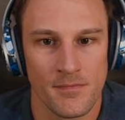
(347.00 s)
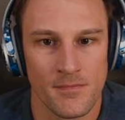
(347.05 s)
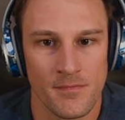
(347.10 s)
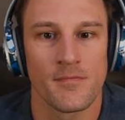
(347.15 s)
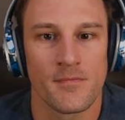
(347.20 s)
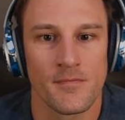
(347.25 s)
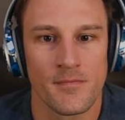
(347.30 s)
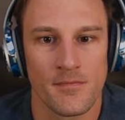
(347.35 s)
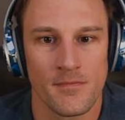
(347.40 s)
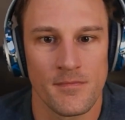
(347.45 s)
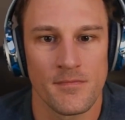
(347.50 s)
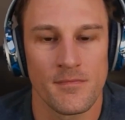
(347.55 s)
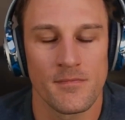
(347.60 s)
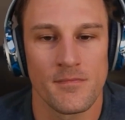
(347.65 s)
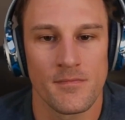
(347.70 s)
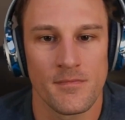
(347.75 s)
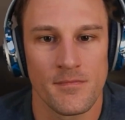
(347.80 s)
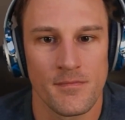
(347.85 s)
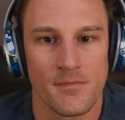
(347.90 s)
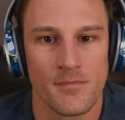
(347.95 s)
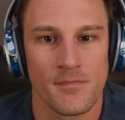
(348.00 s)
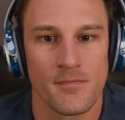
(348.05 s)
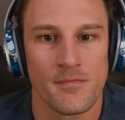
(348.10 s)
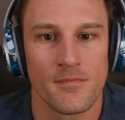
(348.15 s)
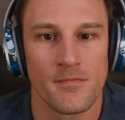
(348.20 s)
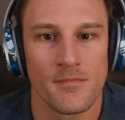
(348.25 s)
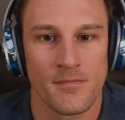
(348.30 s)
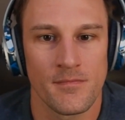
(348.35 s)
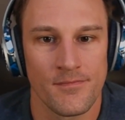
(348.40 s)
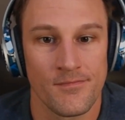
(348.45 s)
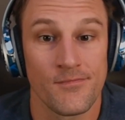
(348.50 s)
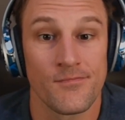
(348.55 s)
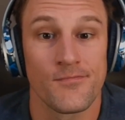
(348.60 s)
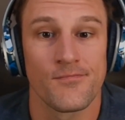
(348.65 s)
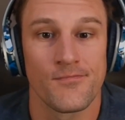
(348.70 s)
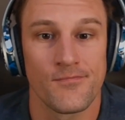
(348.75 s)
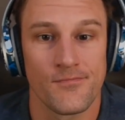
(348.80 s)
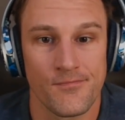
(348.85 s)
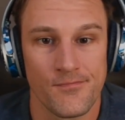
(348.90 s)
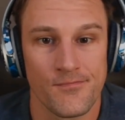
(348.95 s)

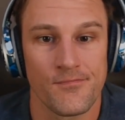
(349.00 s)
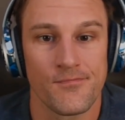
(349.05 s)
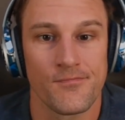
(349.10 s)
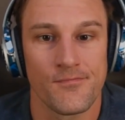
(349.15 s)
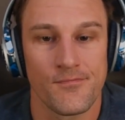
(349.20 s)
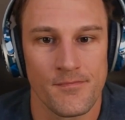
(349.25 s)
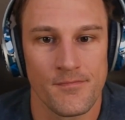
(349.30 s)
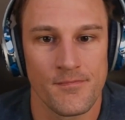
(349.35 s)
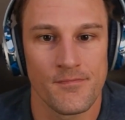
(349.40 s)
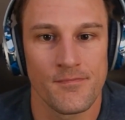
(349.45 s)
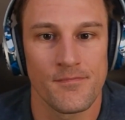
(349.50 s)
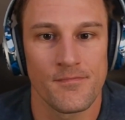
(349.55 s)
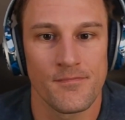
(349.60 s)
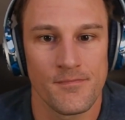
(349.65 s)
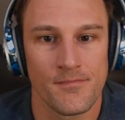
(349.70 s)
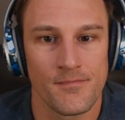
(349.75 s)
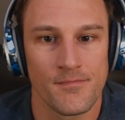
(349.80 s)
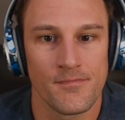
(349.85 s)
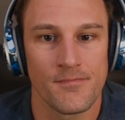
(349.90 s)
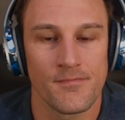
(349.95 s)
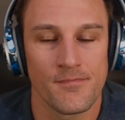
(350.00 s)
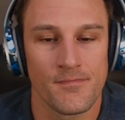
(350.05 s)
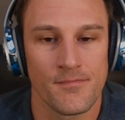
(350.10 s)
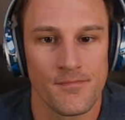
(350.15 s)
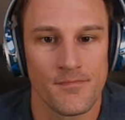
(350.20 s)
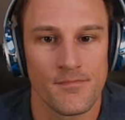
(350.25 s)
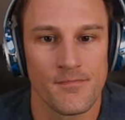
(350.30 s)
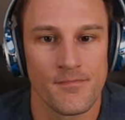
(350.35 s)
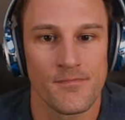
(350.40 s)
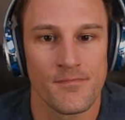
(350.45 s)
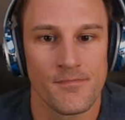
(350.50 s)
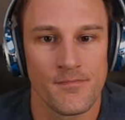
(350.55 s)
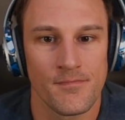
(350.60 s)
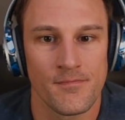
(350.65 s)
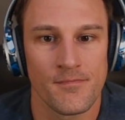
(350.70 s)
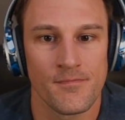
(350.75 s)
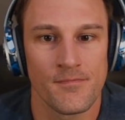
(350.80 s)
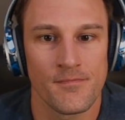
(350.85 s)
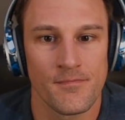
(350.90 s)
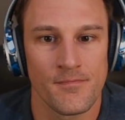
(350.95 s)

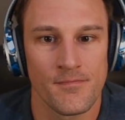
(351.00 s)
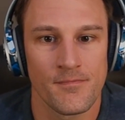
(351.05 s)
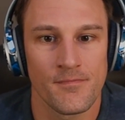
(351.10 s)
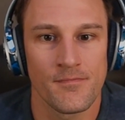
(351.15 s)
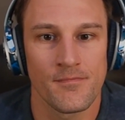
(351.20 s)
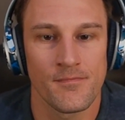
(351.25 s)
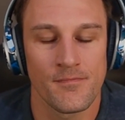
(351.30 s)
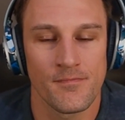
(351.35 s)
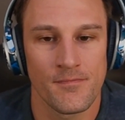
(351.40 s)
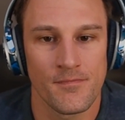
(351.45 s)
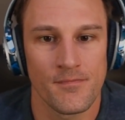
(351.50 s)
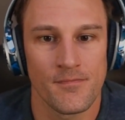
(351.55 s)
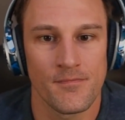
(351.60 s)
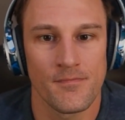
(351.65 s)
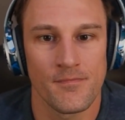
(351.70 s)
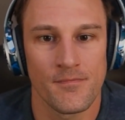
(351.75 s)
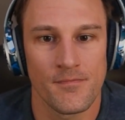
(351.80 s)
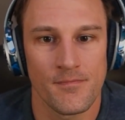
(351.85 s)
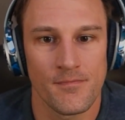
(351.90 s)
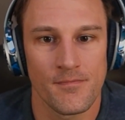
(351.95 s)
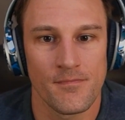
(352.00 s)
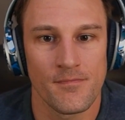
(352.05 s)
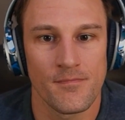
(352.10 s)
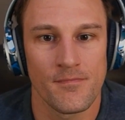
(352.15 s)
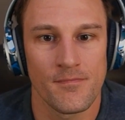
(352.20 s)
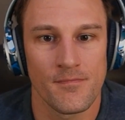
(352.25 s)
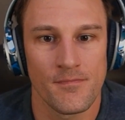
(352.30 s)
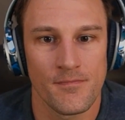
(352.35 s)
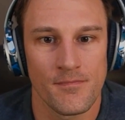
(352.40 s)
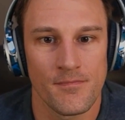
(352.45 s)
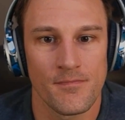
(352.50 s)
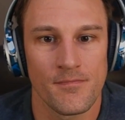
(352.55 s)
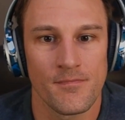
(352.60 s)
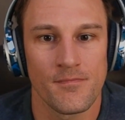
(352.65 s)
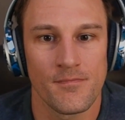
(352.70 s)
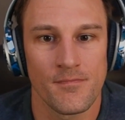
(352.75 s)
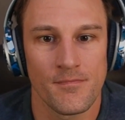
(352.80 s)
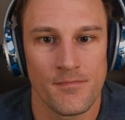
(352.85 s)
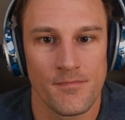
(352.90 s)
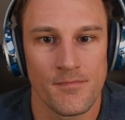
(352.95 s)

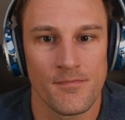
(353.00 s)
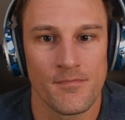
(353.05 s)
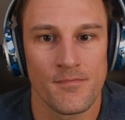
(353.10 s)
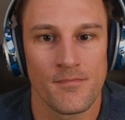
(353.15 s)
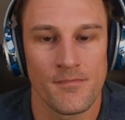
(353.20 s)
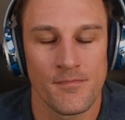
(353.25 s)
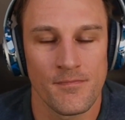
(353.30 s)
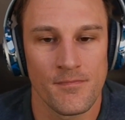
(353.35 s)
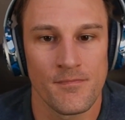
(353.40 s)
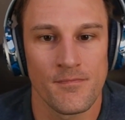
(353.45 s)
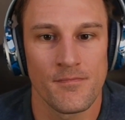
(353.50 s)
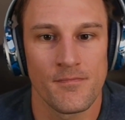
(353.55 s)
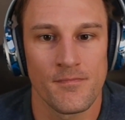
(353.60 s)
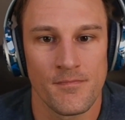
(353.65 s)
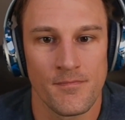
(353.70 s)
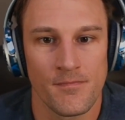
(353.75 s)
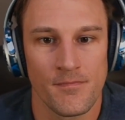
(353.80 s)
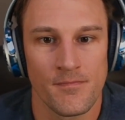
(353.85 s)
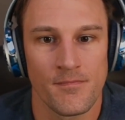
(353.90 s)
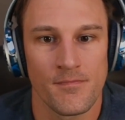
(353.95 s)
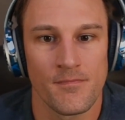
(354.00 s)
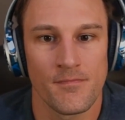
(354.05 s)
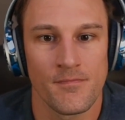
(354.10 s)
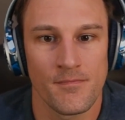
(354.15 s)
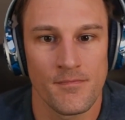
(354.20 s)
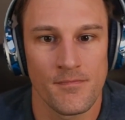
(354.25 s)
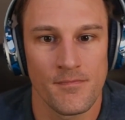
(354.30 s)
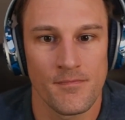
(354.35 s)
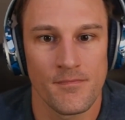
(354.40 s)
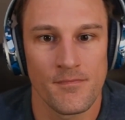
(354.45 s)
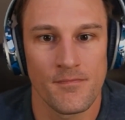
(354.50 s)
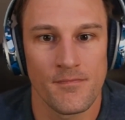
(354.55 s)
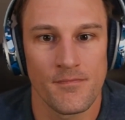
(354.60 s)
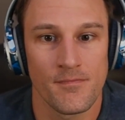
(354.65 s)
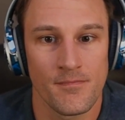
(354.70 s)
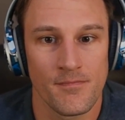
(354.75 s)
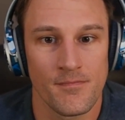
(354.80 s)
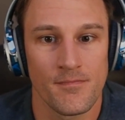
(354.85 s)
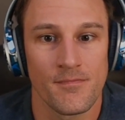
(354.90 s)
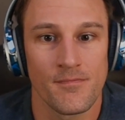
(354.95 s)
This person isn't speaking.